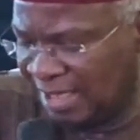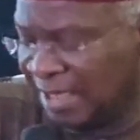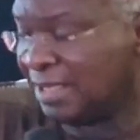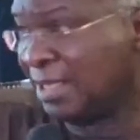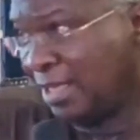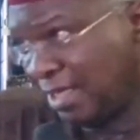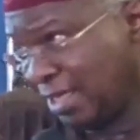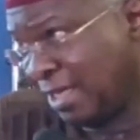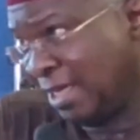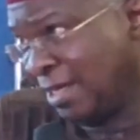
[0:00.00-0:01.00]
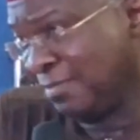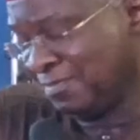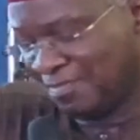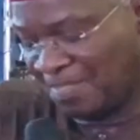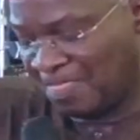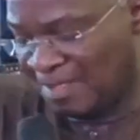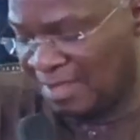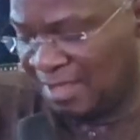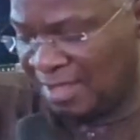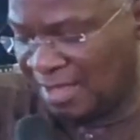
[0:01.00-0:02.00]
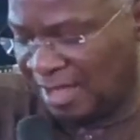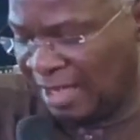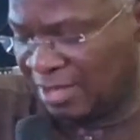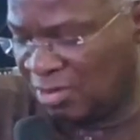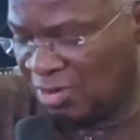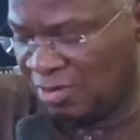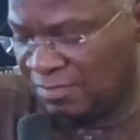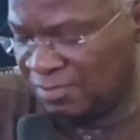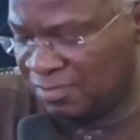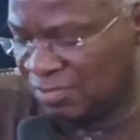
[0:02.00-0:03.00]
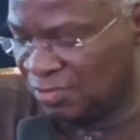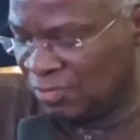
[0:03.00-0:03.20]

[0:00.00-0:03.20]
And here I come